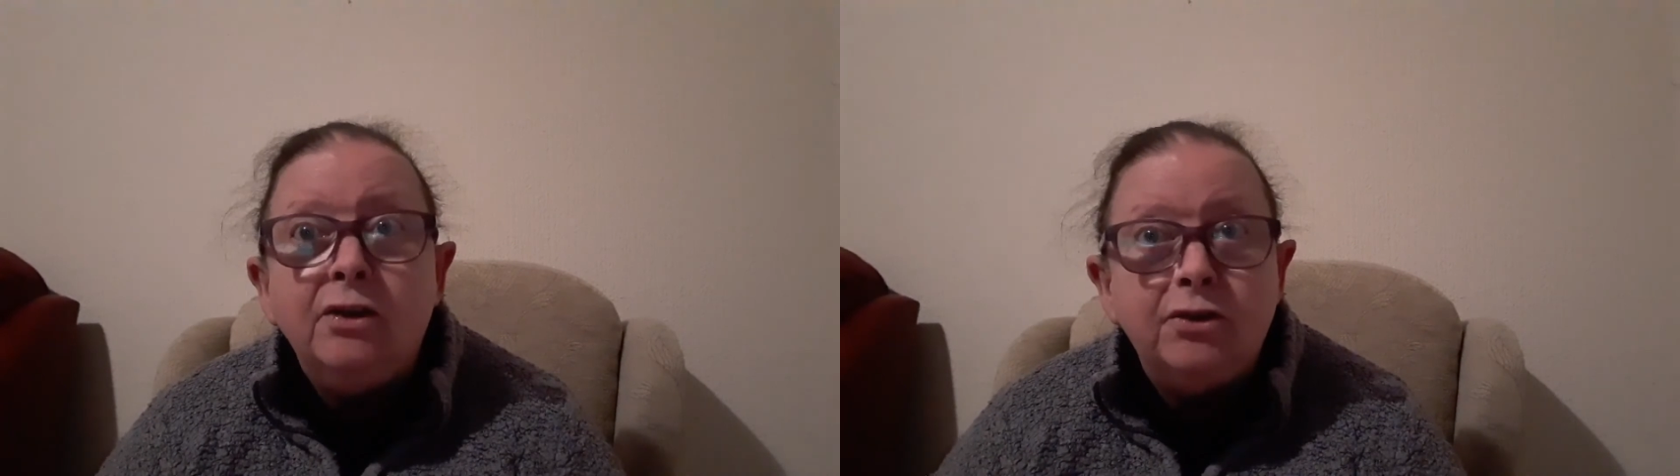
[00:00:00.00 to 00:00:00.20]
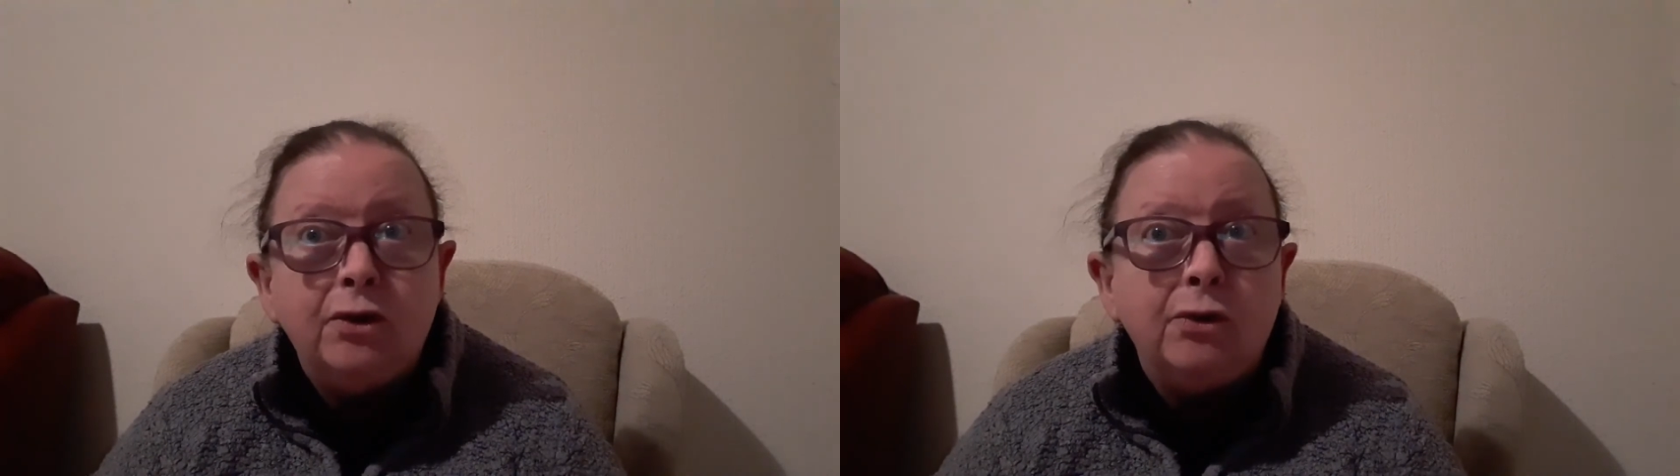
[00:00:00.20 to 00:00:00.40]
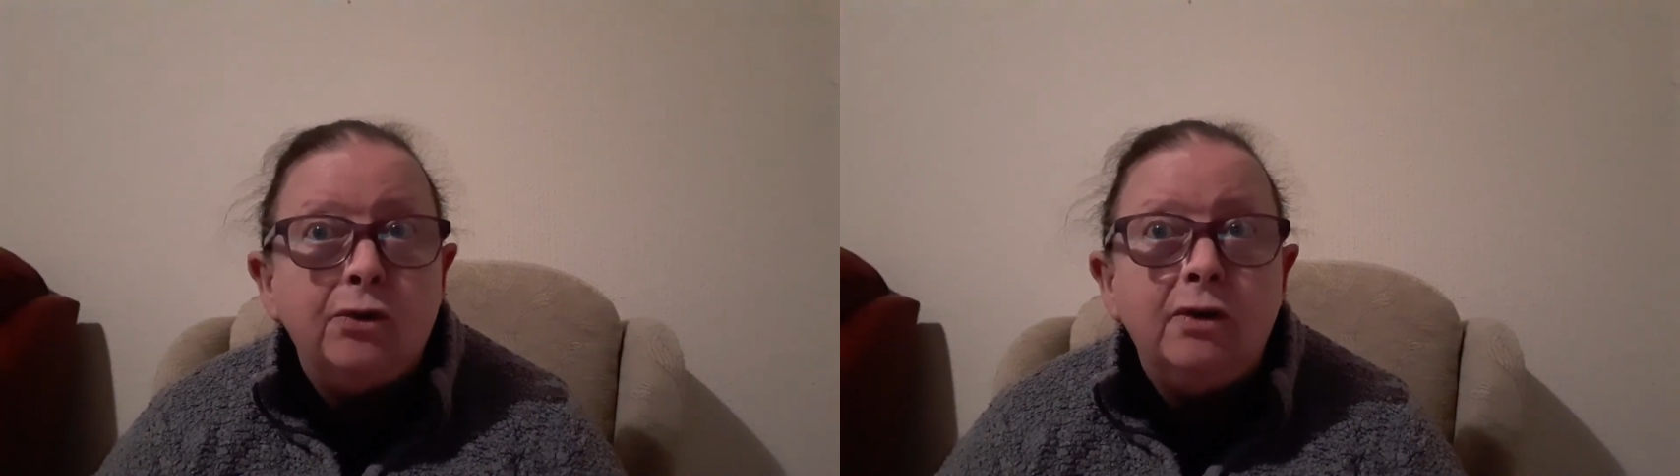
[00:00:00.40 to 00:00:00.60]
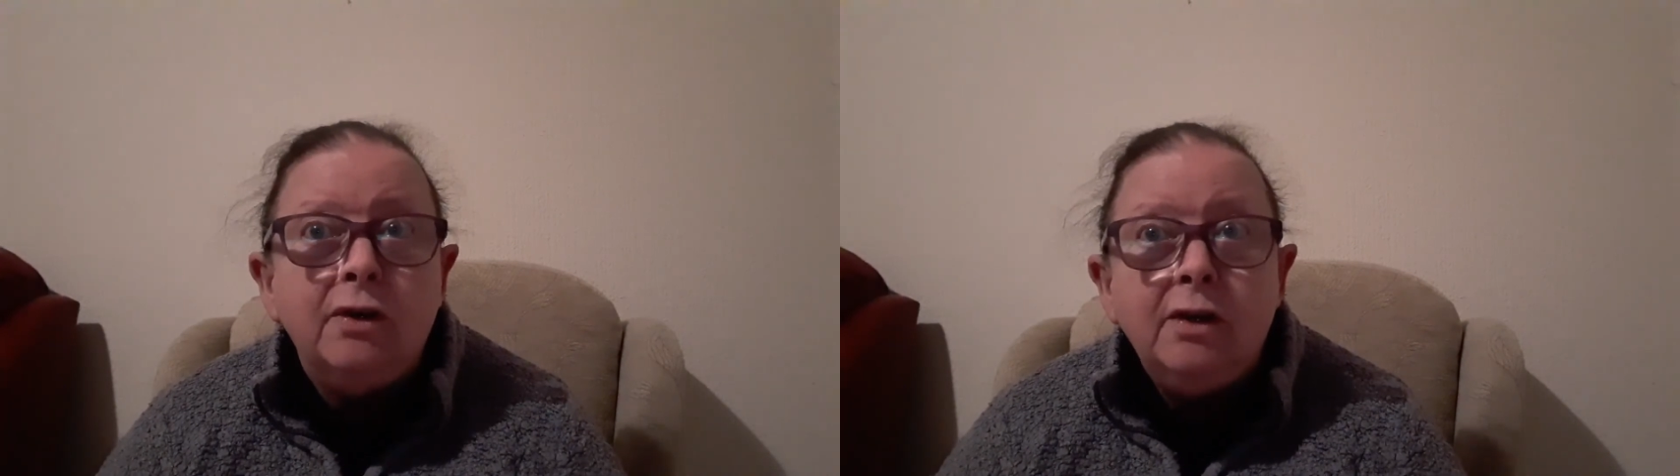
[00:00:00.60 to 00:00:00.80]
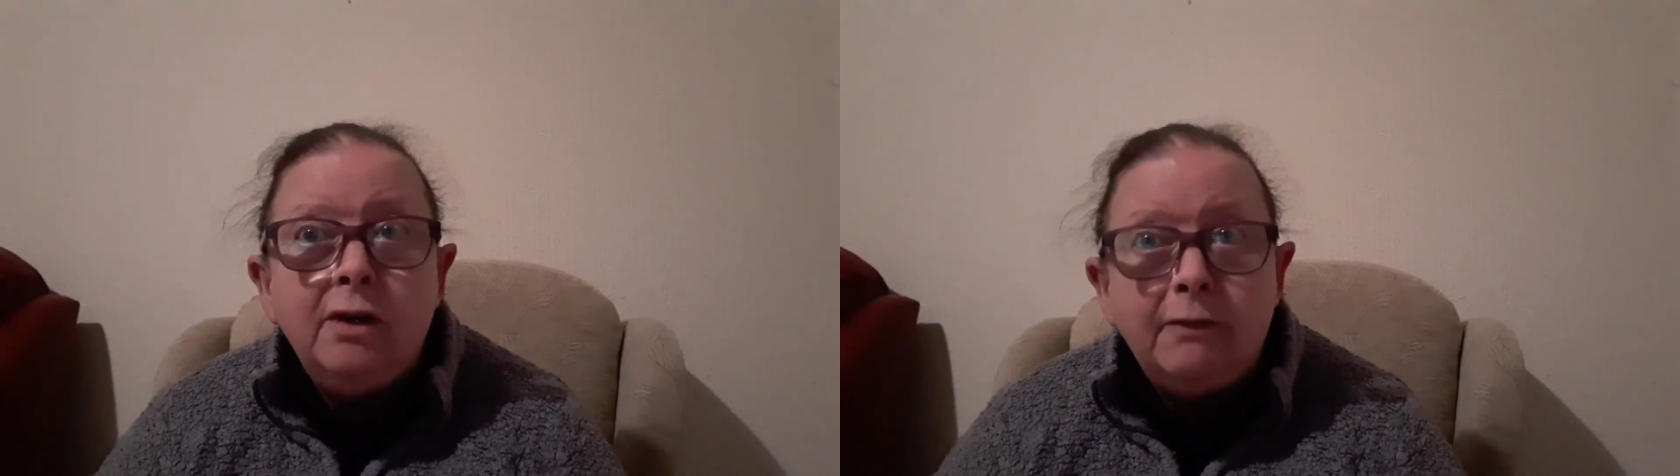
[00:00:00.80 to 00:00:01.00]

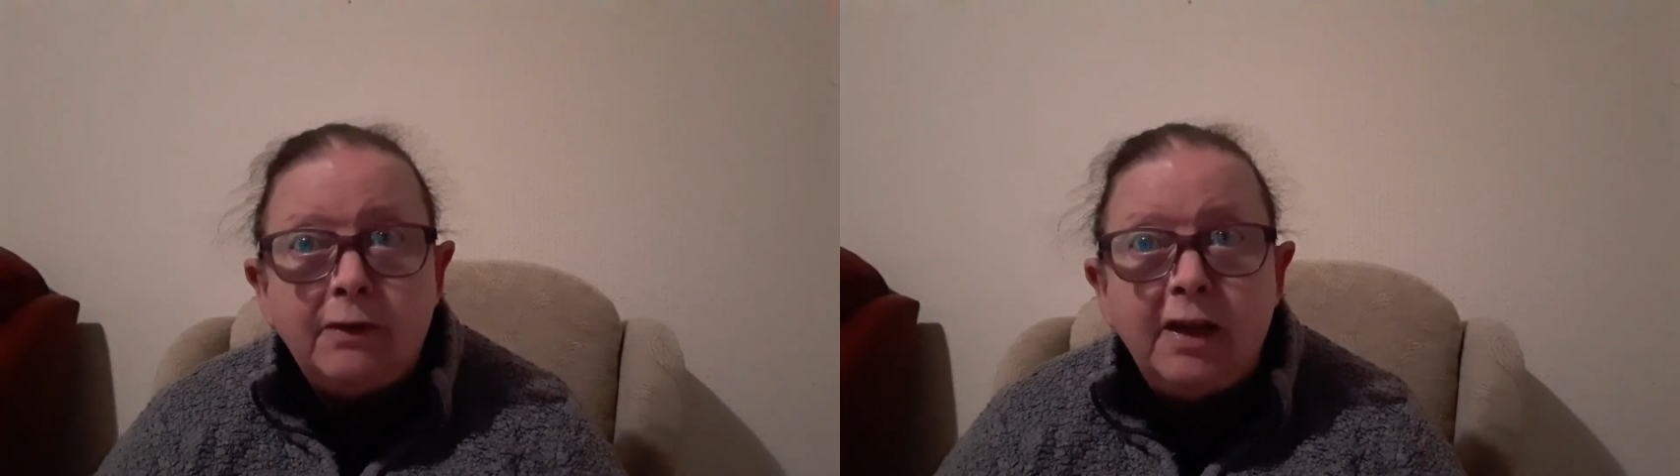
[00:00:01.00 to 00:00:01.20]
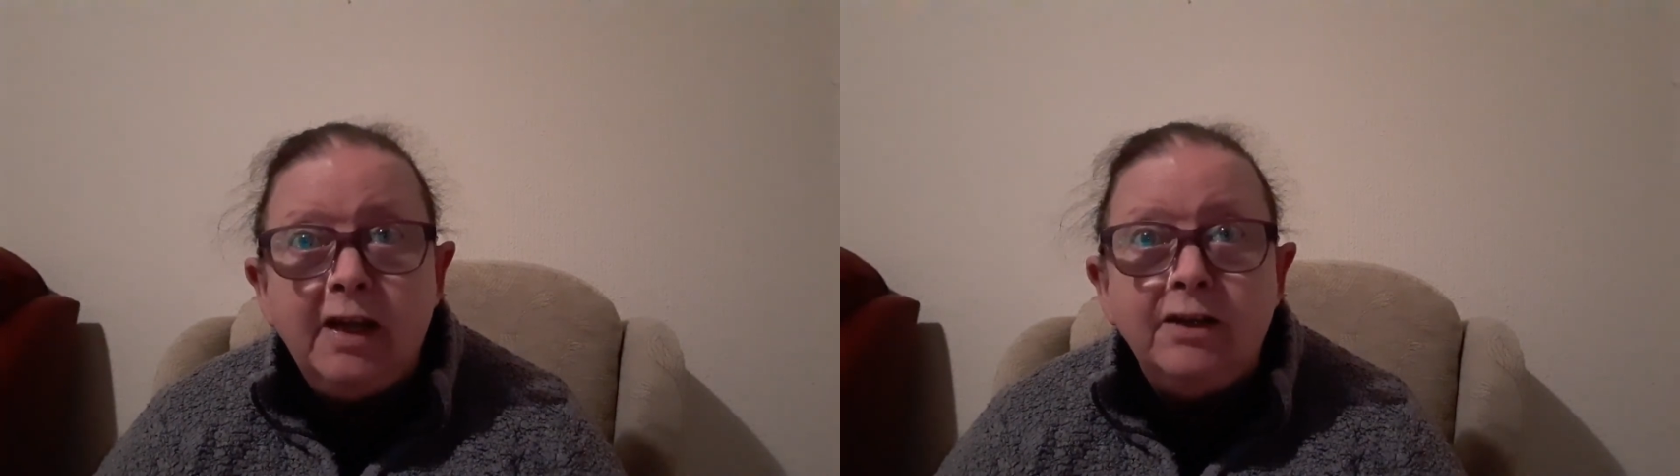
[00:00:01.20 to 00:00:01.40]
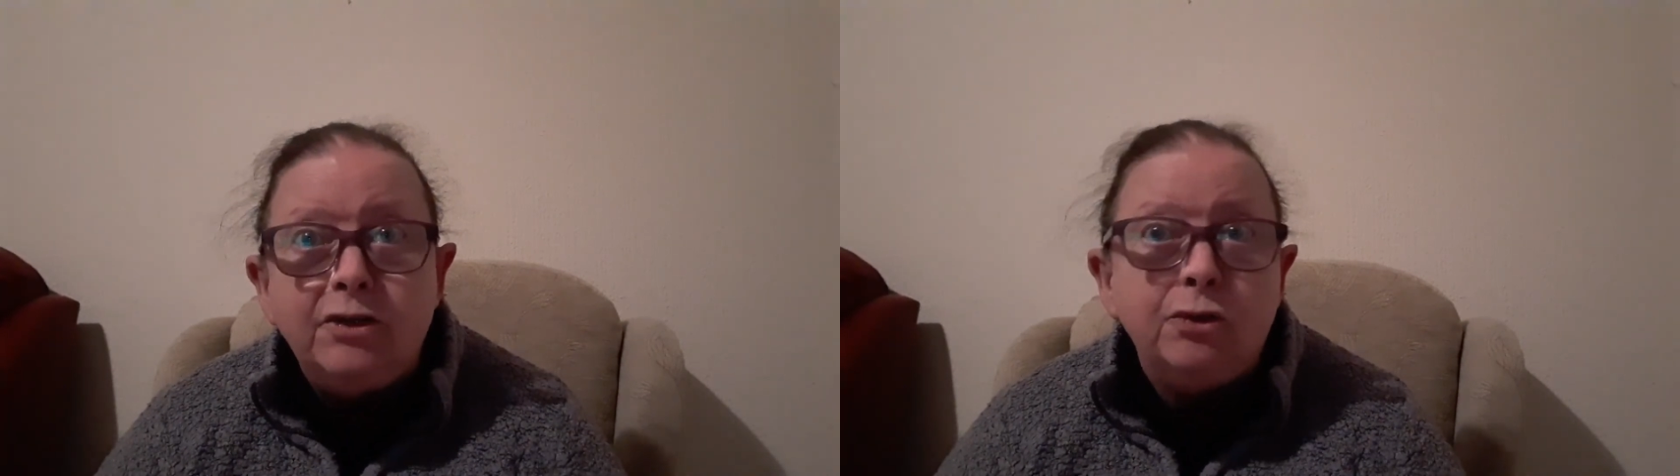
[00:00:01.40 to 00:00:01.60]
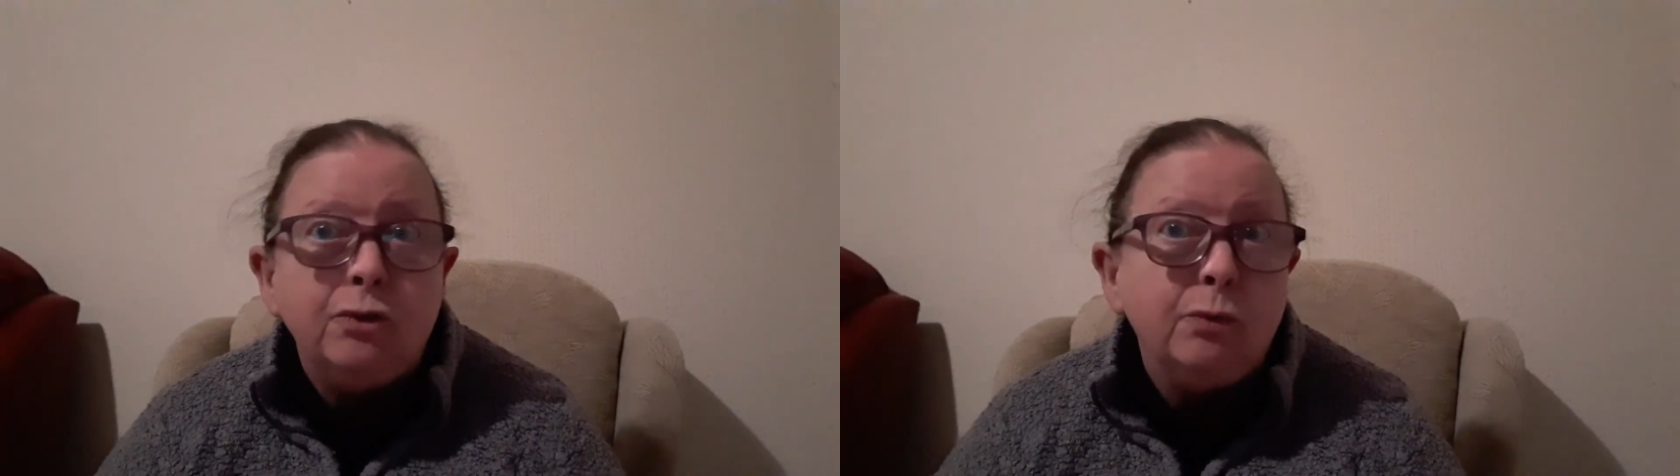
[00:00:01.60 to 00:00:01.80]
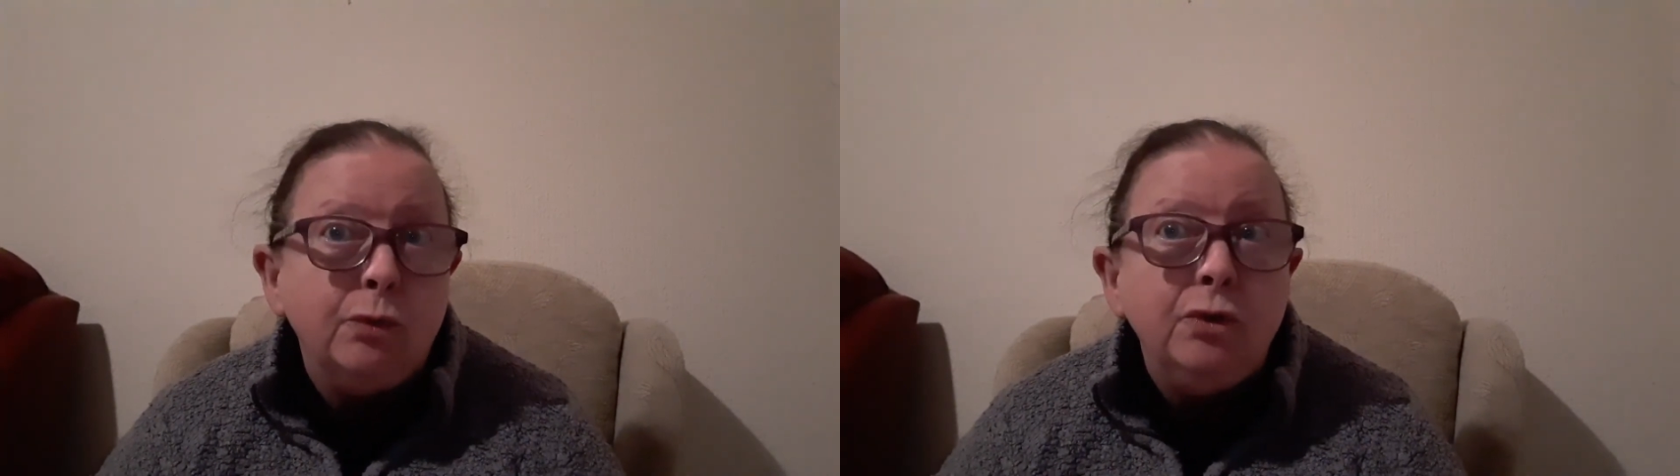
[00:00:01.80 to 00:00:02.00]
for the head
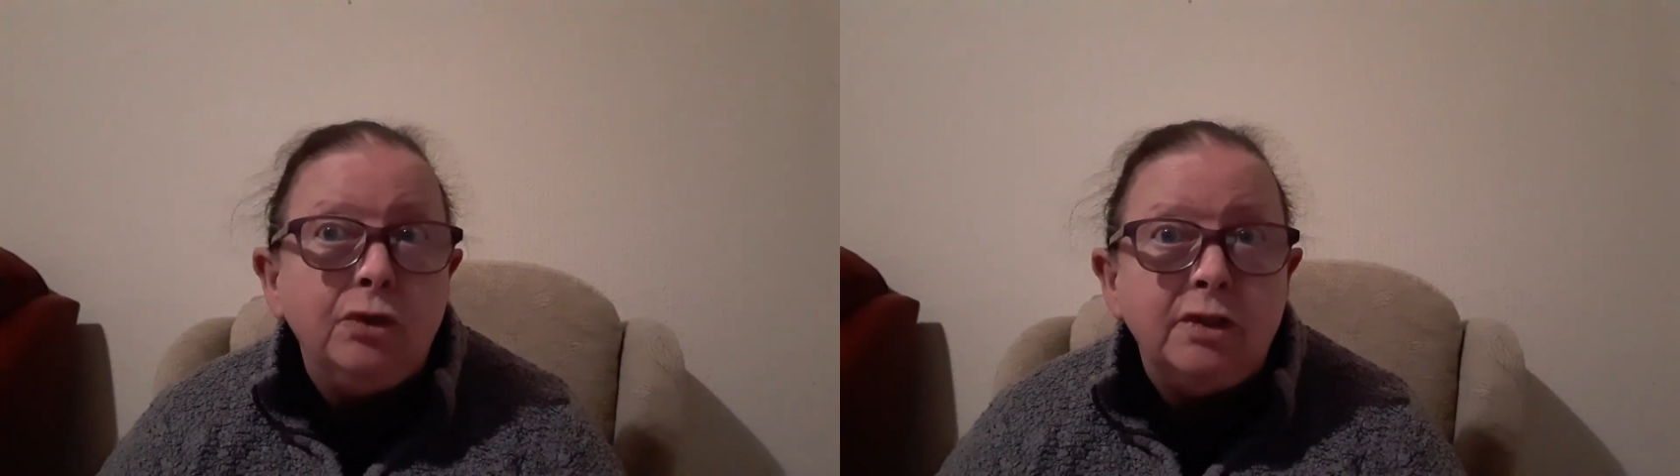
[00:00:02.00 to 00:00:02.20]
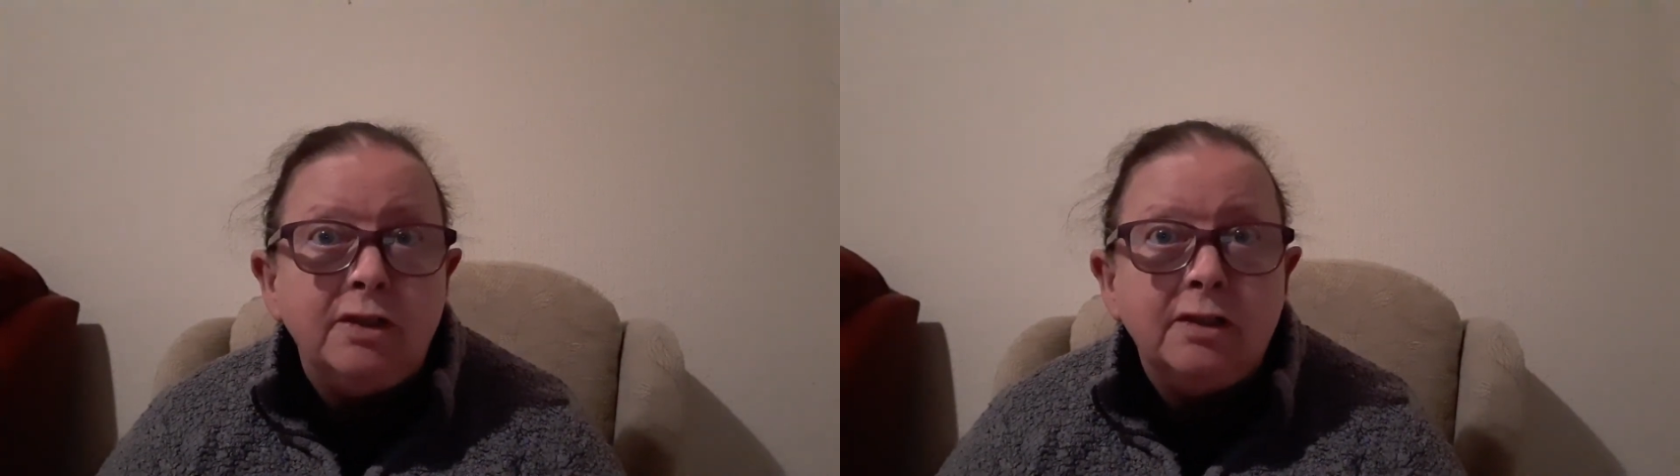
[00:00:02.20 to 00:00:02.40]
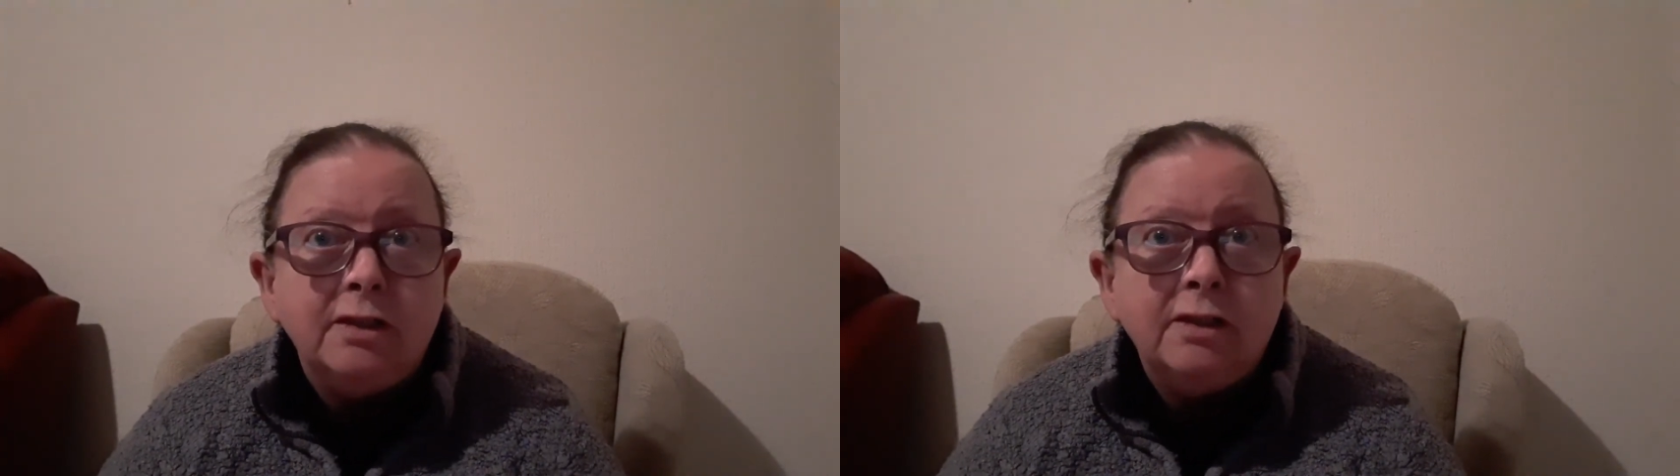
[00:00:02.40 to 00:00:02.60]
sore wounded,